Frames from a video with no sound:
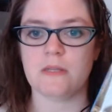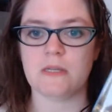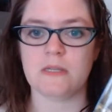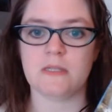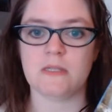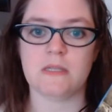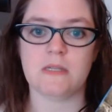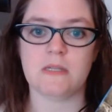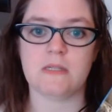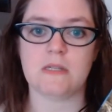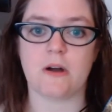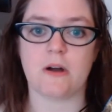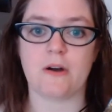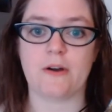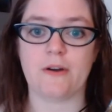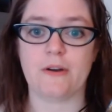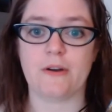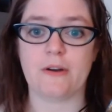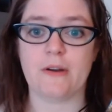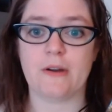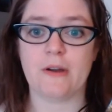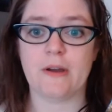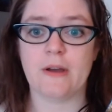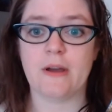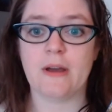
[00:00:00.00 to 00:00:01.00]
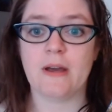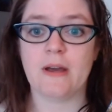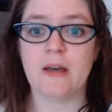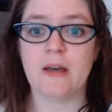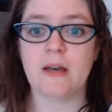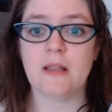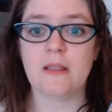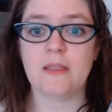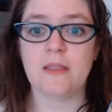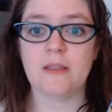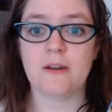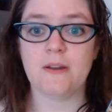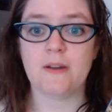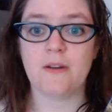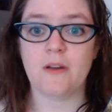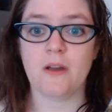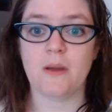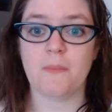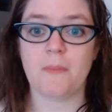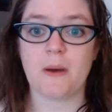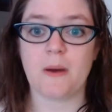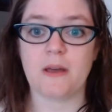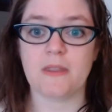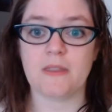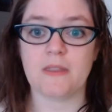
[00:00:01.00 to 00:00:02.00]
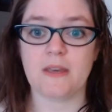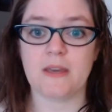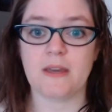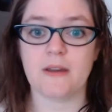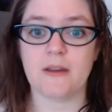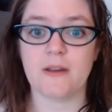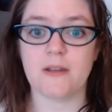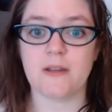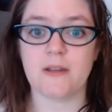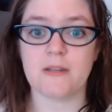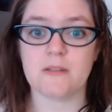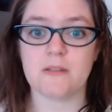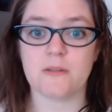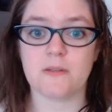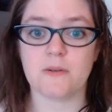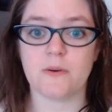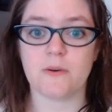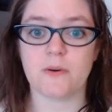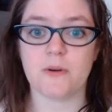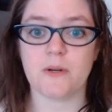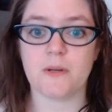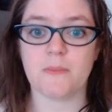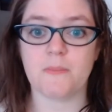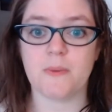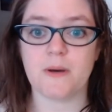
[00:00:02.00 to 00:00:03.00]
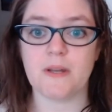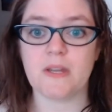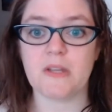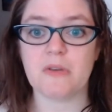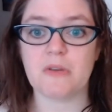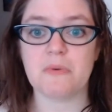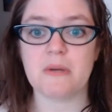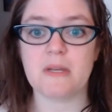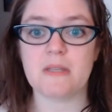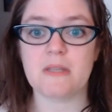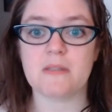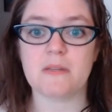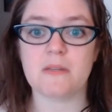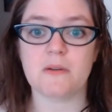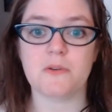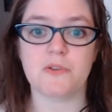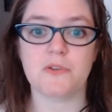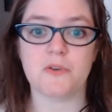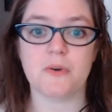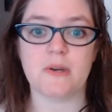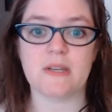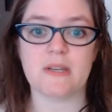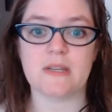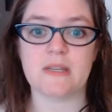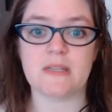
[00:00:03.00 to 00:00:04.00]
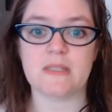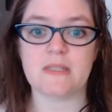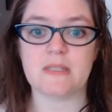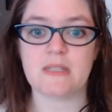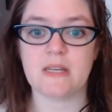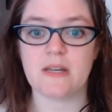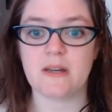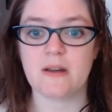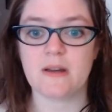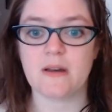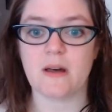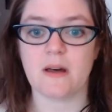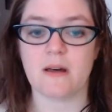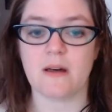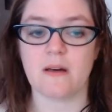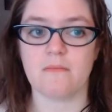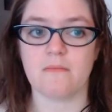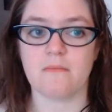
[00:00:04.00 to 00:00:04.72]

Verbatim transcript: This is our Literary Apothecary Discord buddy read, so join us there.